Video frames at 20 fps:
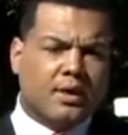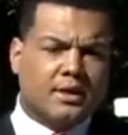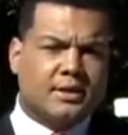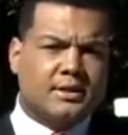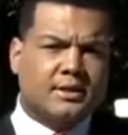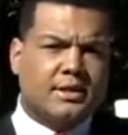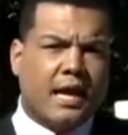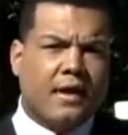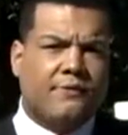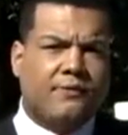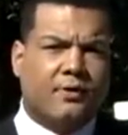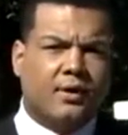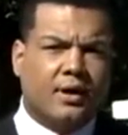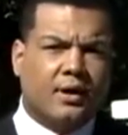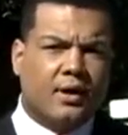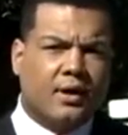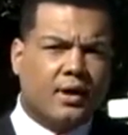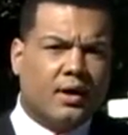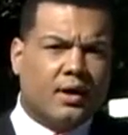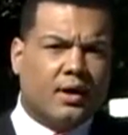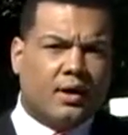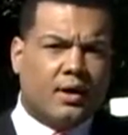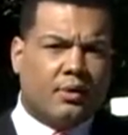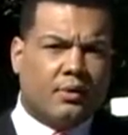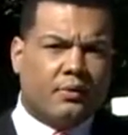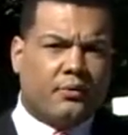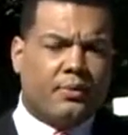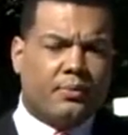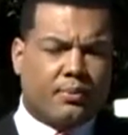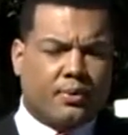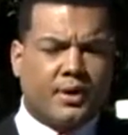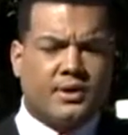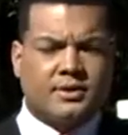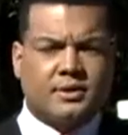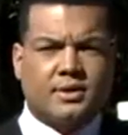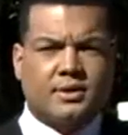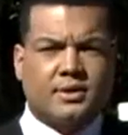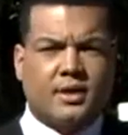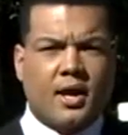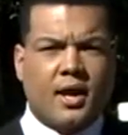safely with a place
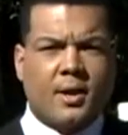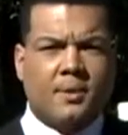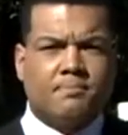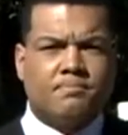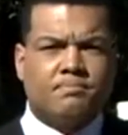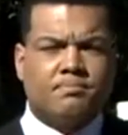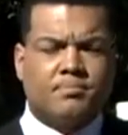to stay.